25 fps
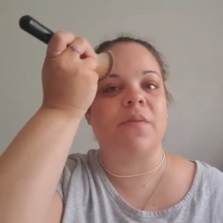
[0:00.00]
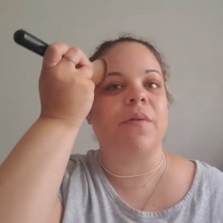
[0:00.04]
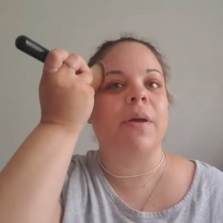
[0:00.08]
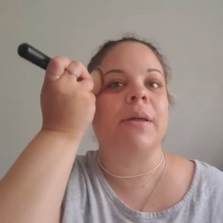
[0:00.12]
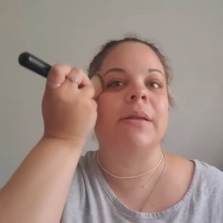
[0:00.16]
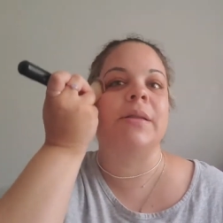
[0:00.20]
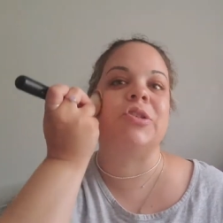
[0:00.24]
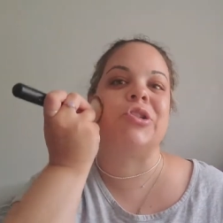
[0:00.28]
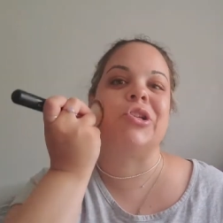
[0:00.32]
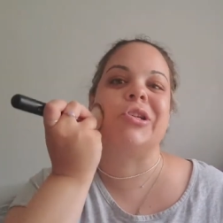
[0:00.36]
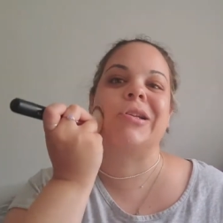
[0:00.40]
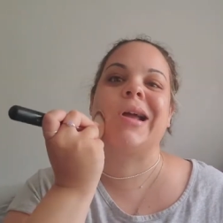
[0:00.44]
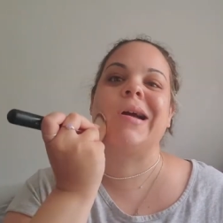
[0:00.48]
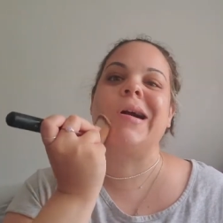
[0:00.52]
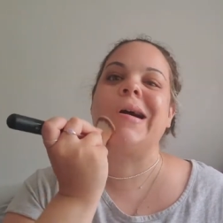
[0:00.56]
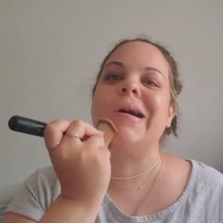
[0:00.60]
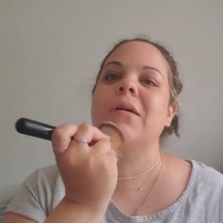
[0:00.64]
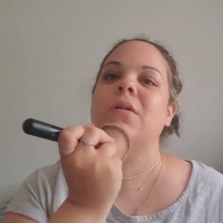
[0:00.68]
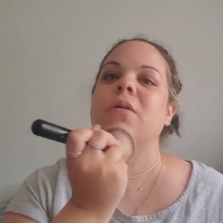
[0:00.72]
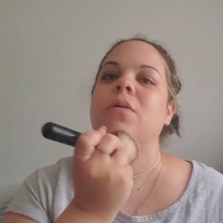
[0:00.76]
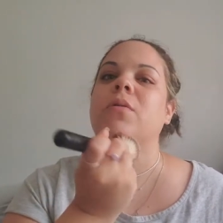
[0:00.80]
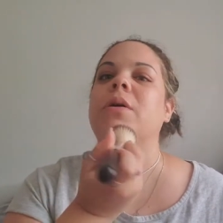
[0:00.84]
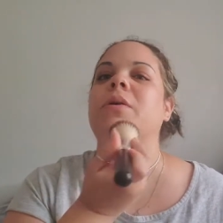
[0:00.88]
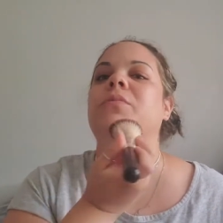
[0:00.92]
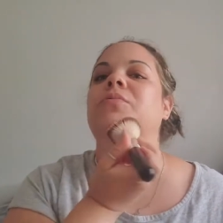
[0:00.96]
In
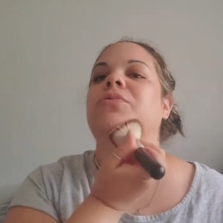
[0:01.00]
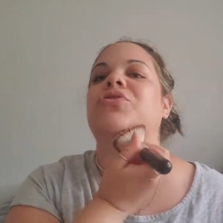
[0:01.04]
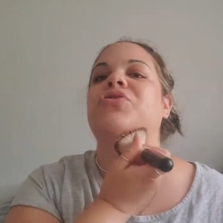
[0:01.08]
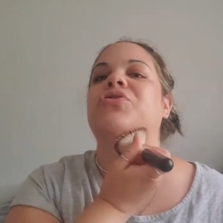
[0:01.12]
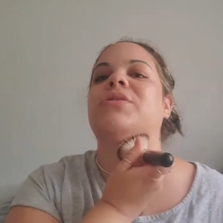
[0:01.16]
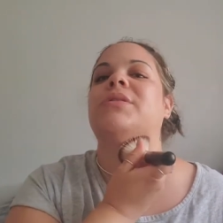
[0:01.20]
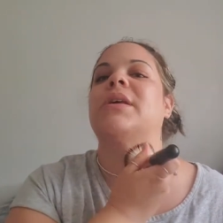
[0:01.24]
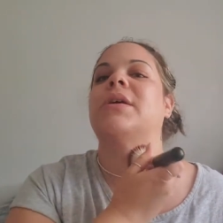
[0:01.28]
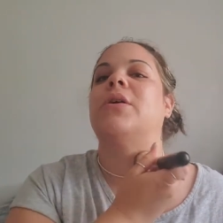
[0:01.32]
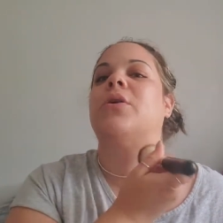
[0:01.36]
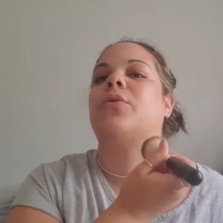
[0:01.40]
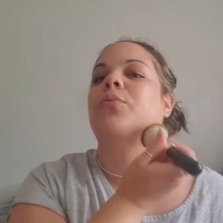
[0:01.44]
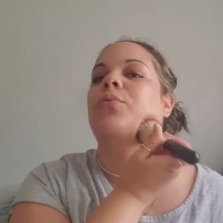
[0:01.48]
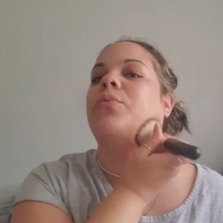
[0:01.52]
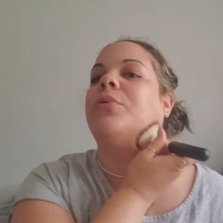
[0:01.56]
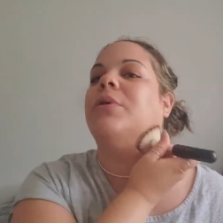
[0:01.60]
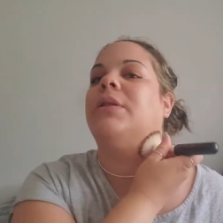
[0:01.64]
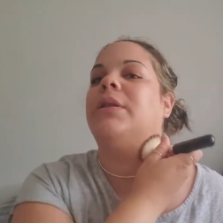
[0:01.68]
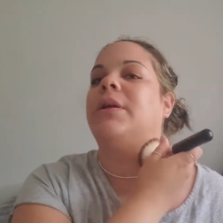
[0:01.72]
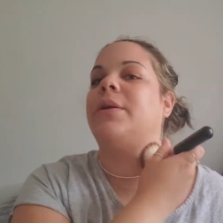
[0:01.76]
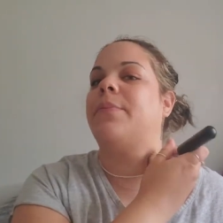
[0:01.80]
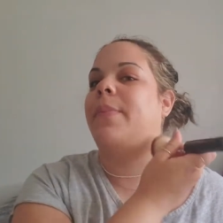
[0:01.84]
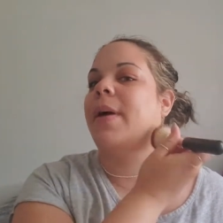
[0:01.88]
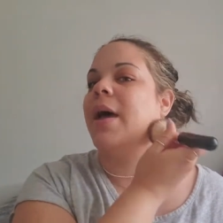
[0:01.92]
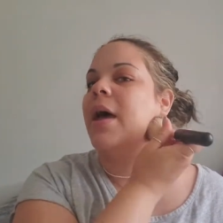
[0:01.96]
Chicago, it was just like a
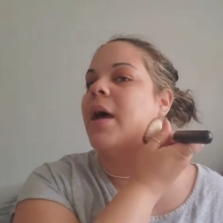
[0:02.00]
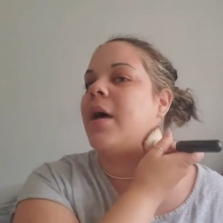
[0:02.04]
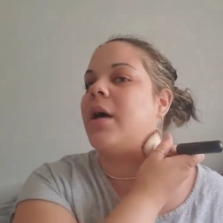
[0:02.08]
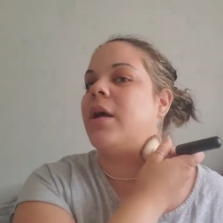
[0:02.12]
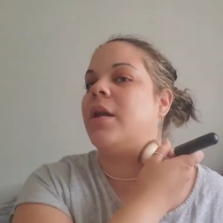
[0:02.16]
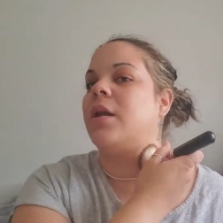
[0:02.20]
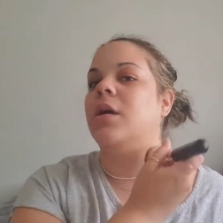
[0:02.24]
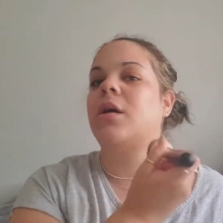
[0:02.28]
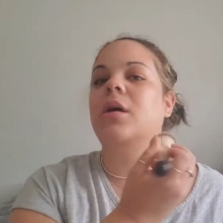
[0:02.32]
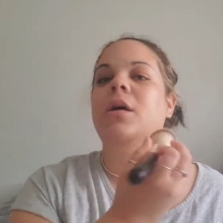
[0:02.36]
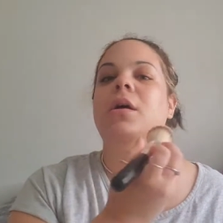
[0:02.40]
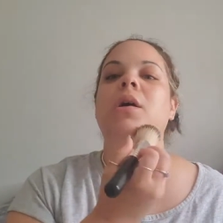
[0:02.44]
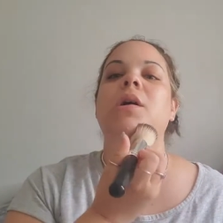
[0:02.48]
really bad